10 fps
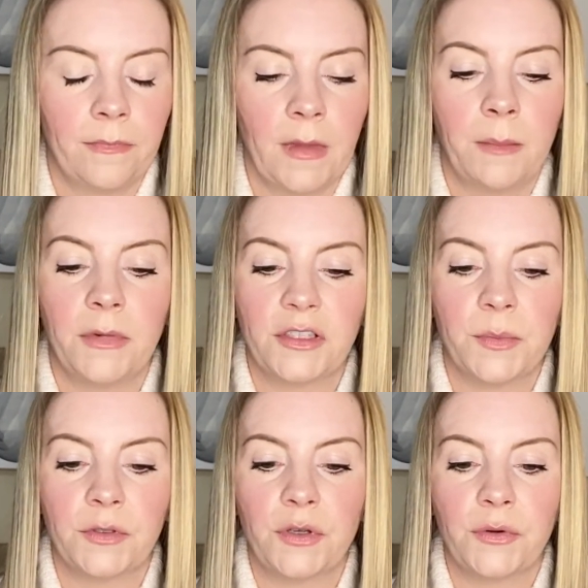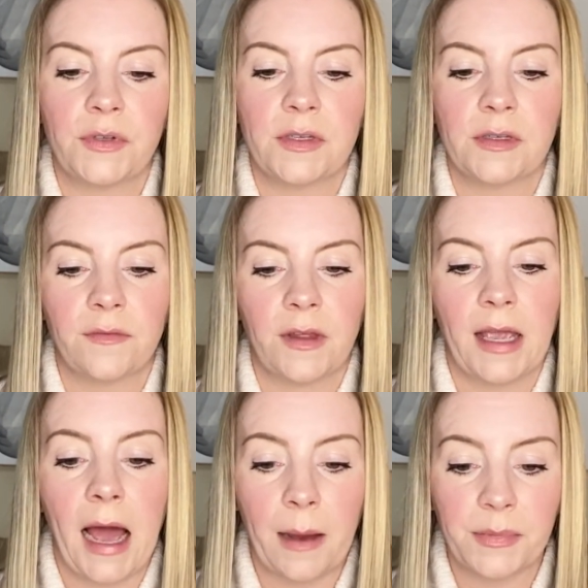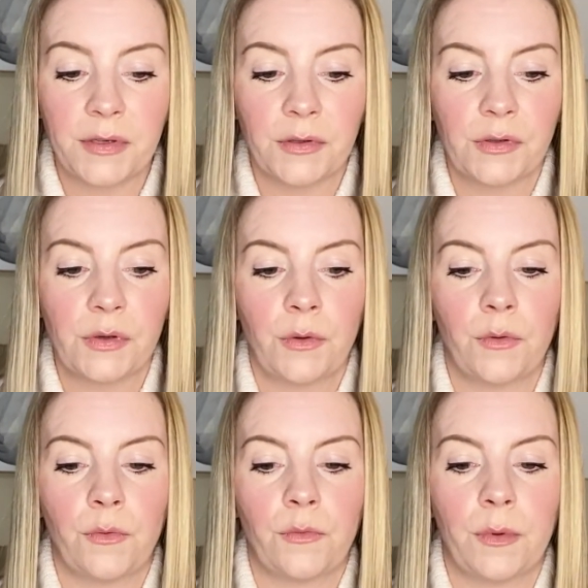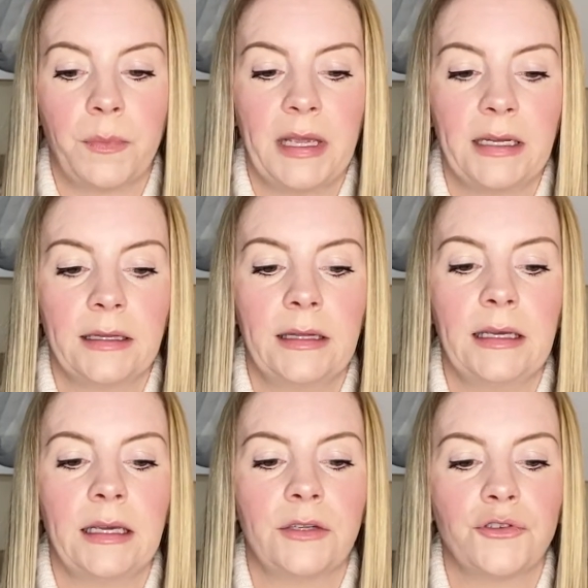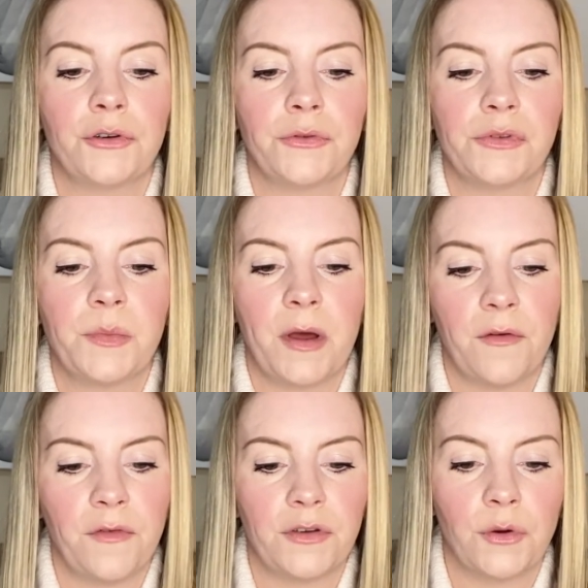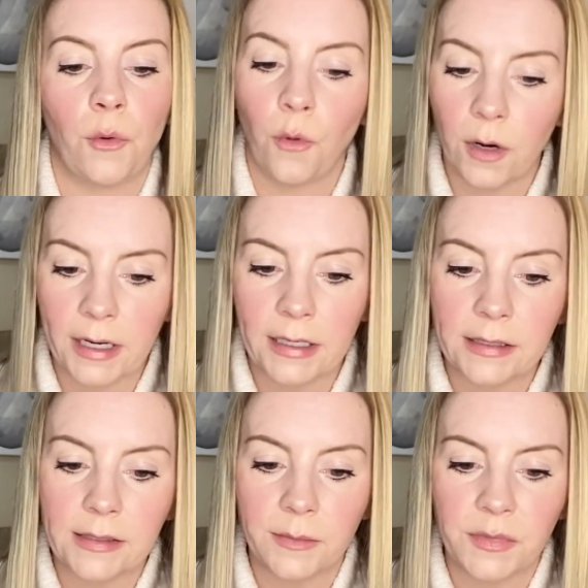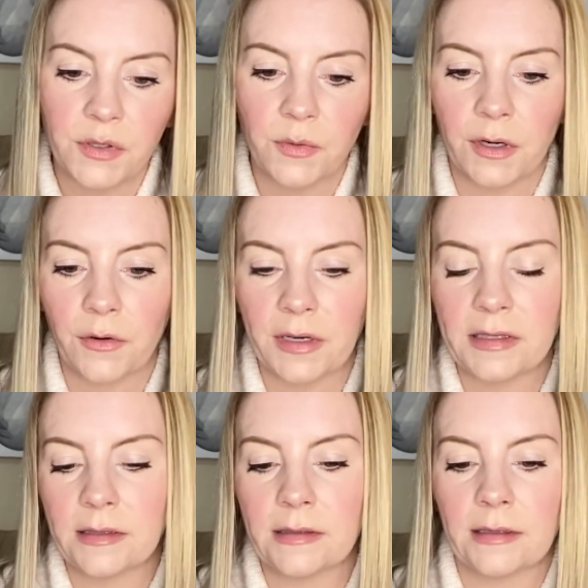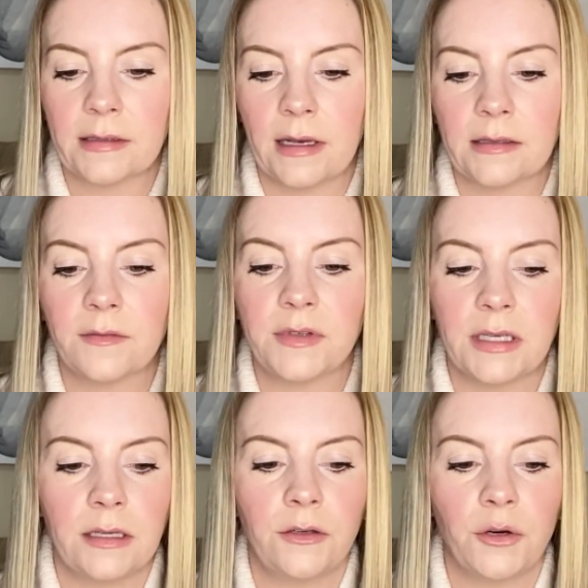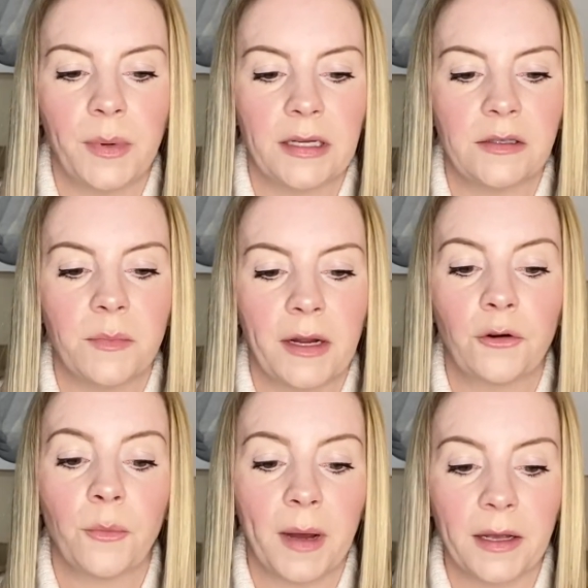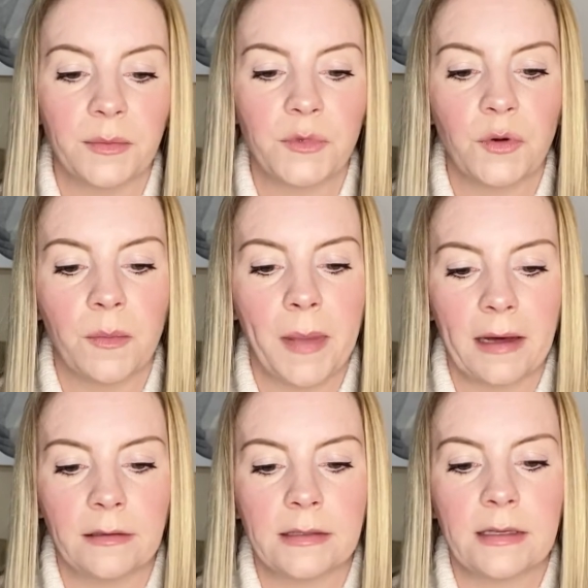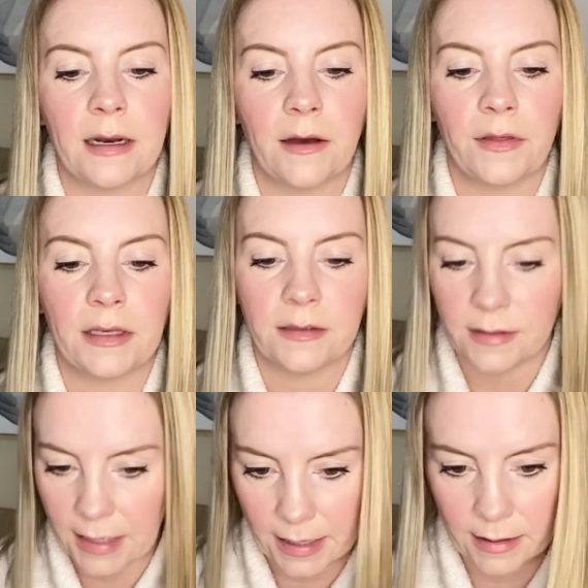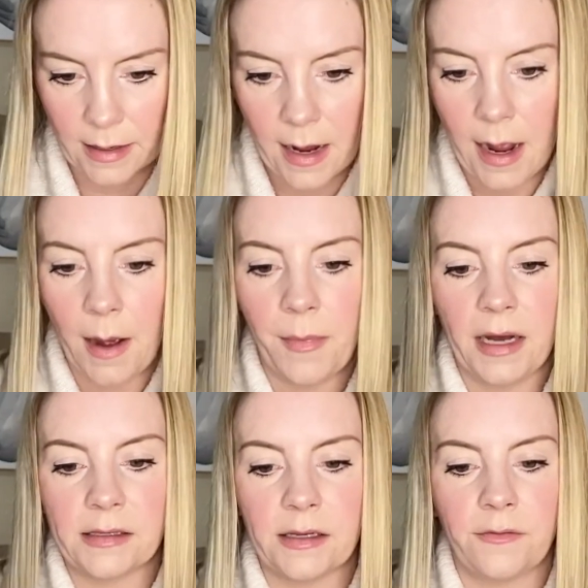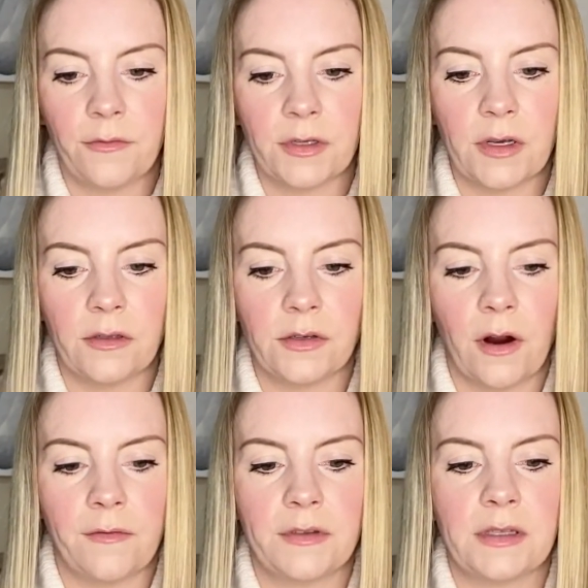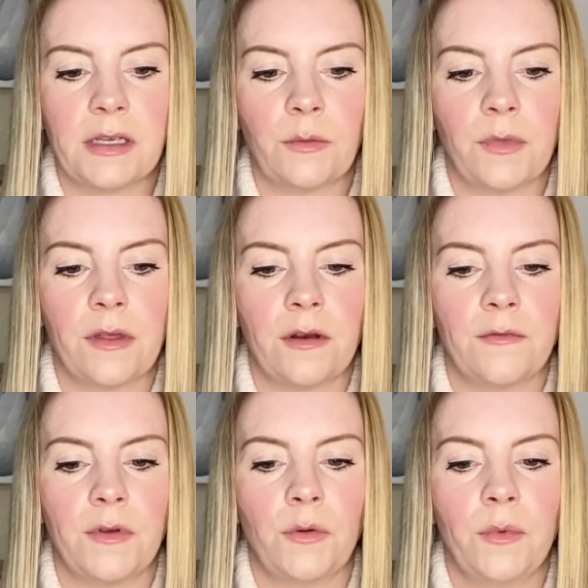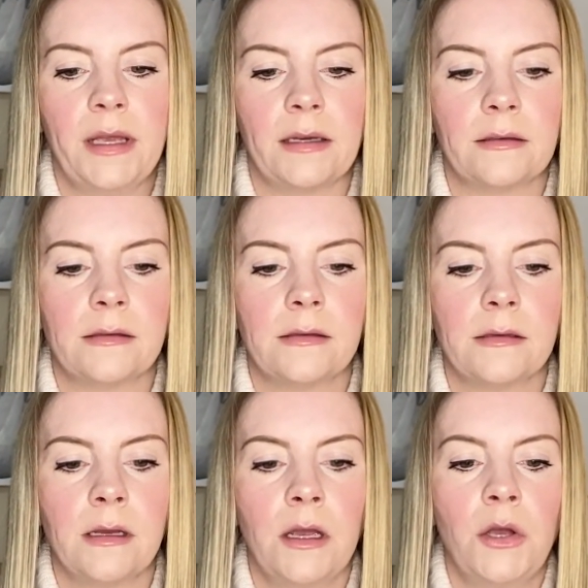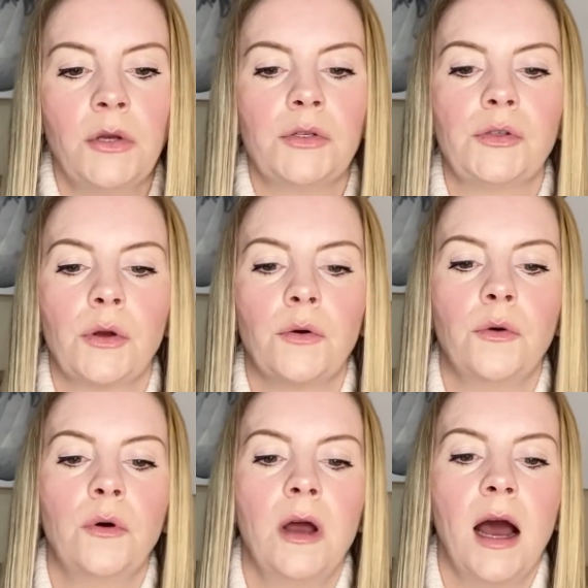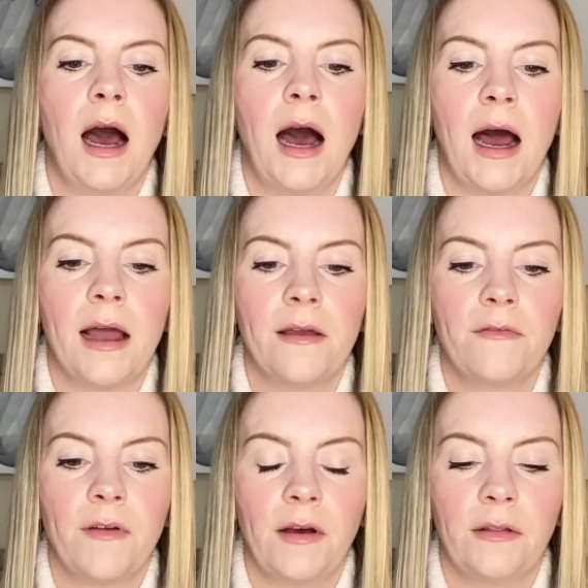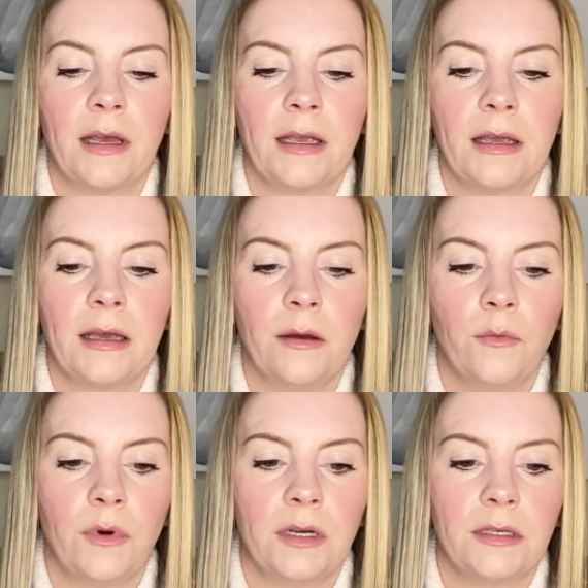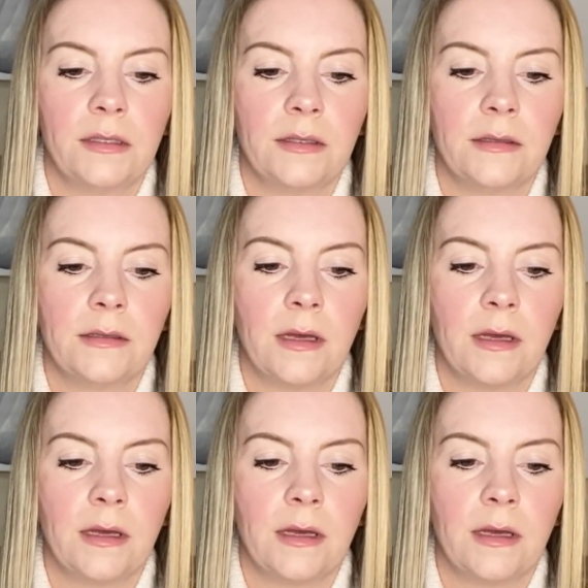Multiple doses of the capsules repeatedly introduce beneficial organisms to increase the success of seeding your pet's microbiome to a balanced and healthy state. Positive results are often seen within a few weeks. So I felt like it was